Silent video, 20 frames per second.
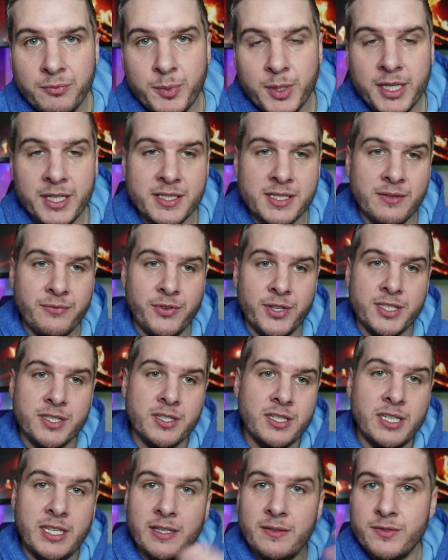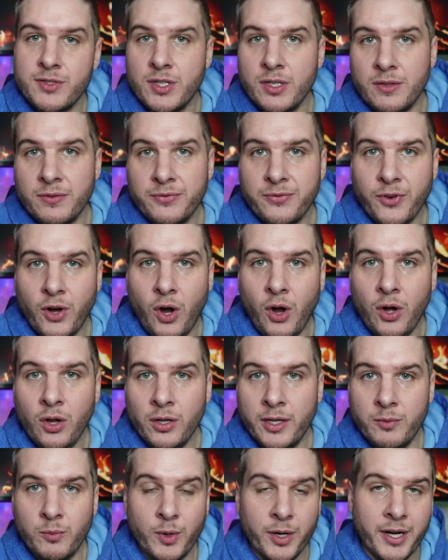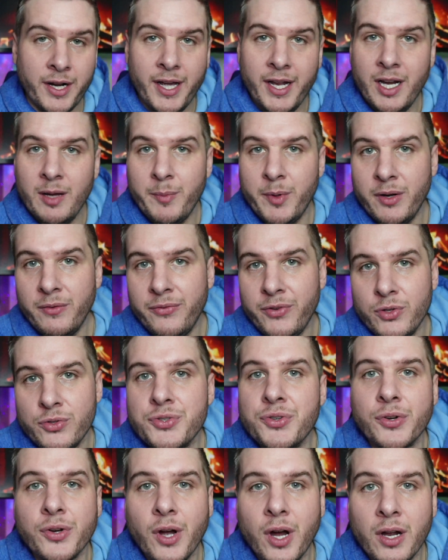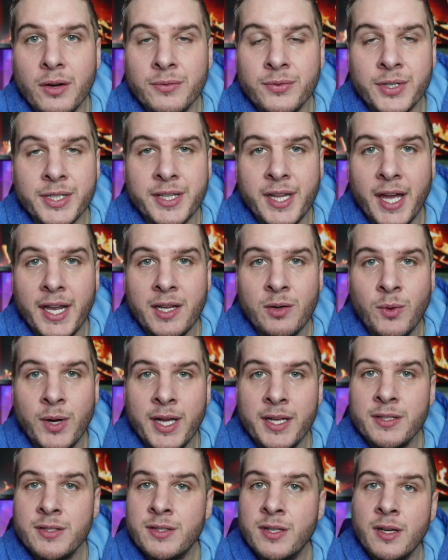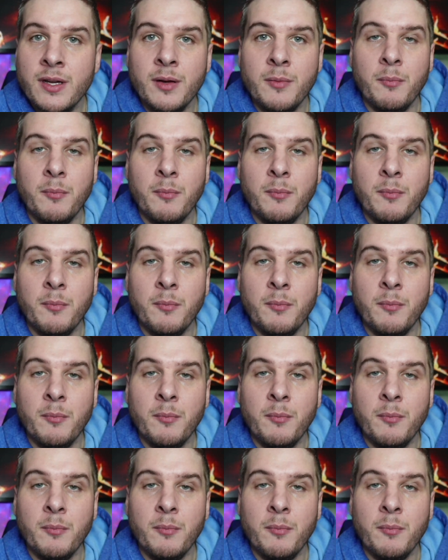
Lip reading: Because if it's Kiev's going to fall and we're going to end up in a future conflict anyways,